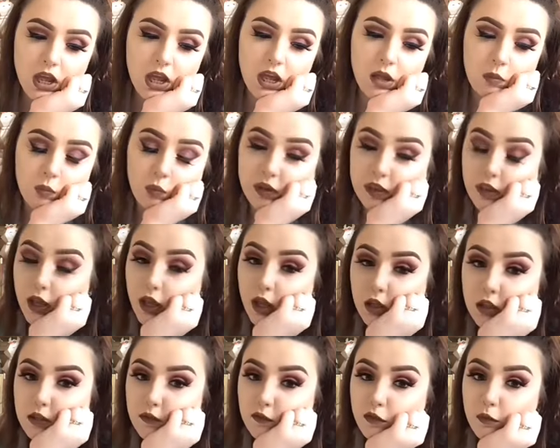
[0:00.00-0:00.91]

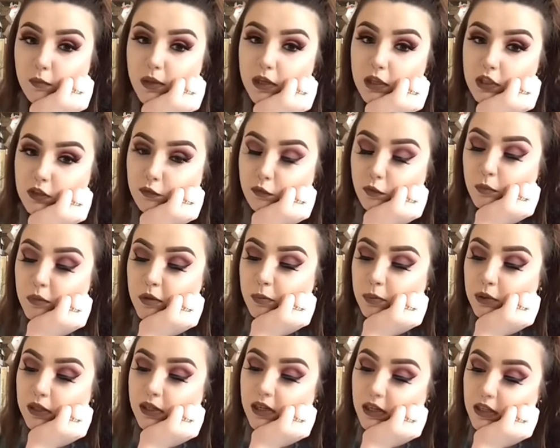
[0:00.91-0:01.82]
withheld information from the
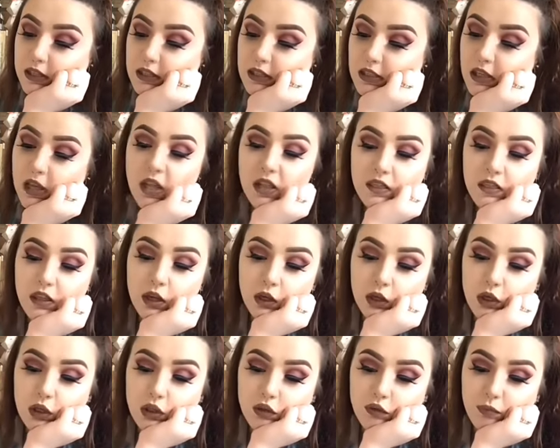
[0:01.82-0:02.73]
police that
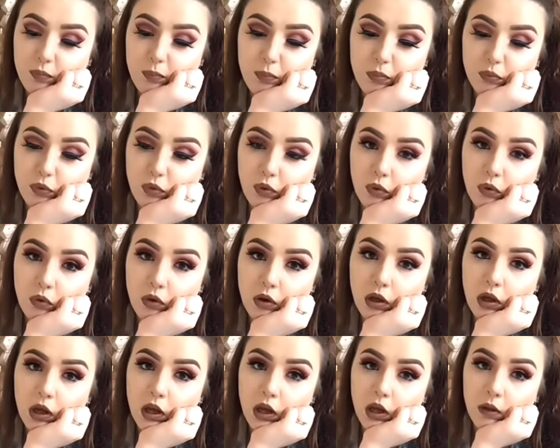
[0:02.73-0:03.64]
could have brought
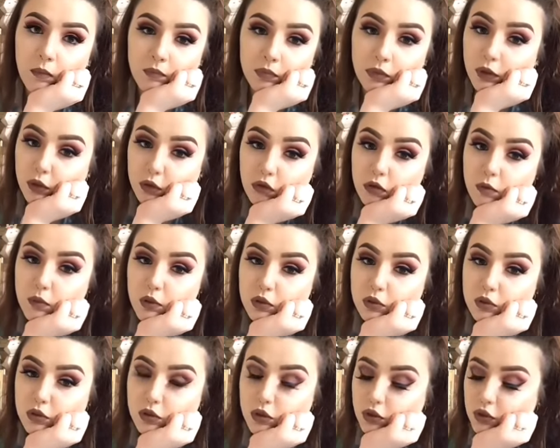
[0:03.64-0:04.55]
a criminal
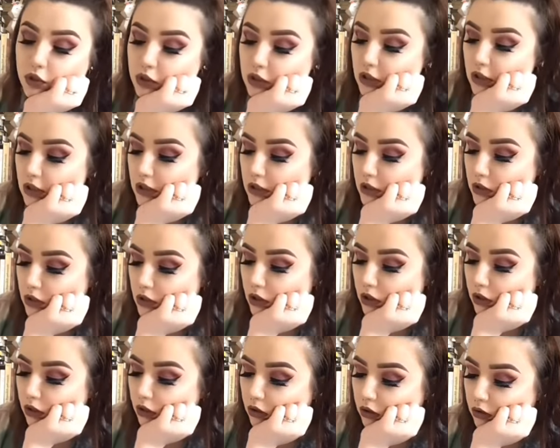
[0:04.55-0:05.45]
to justice.
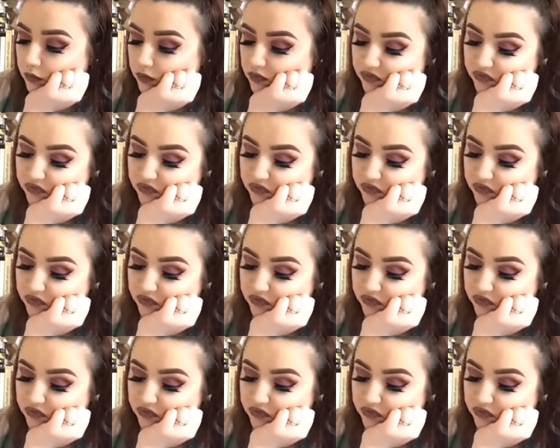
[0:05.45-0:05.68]
So